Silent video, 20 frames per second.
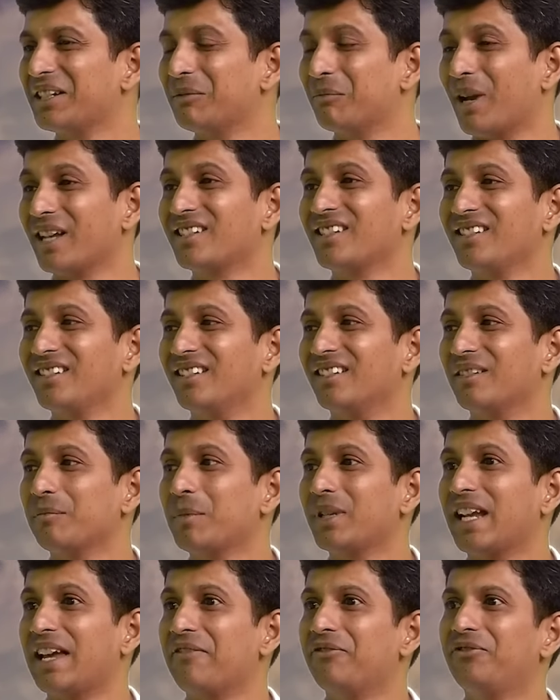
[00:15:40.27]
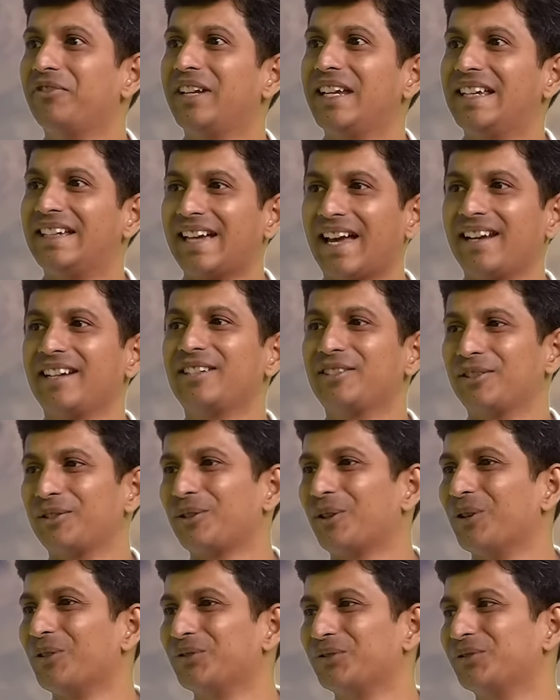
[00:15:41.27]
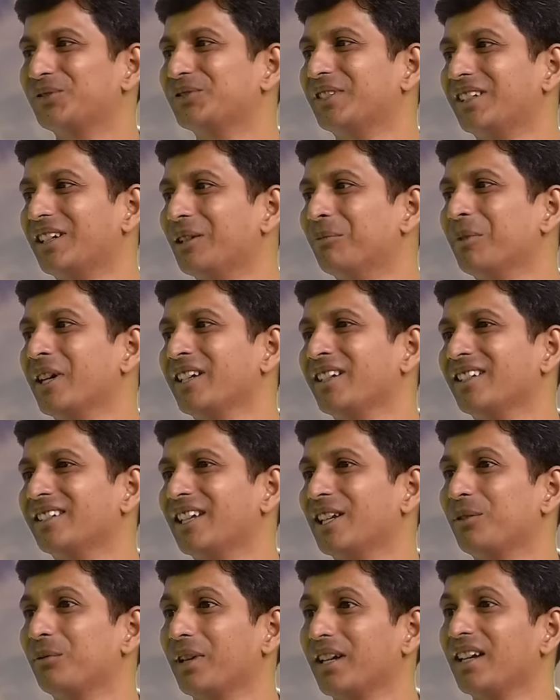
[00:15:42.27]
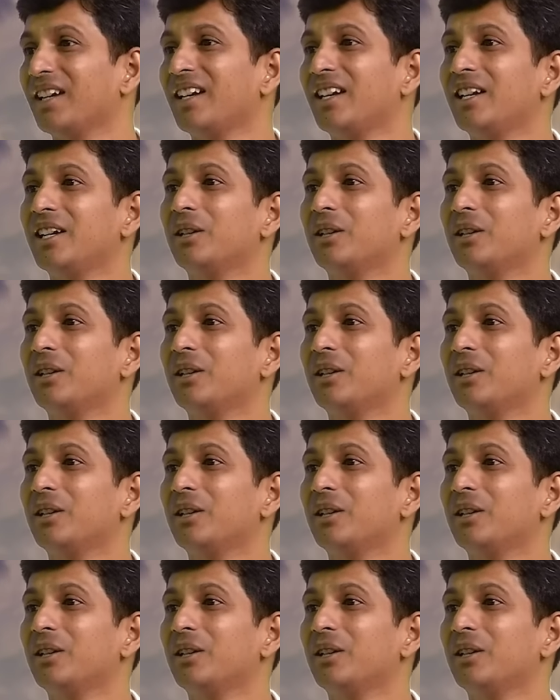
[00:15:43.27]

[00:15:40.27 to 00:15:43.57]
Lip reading: Imagine, I mean, every character of the Ramayana that way.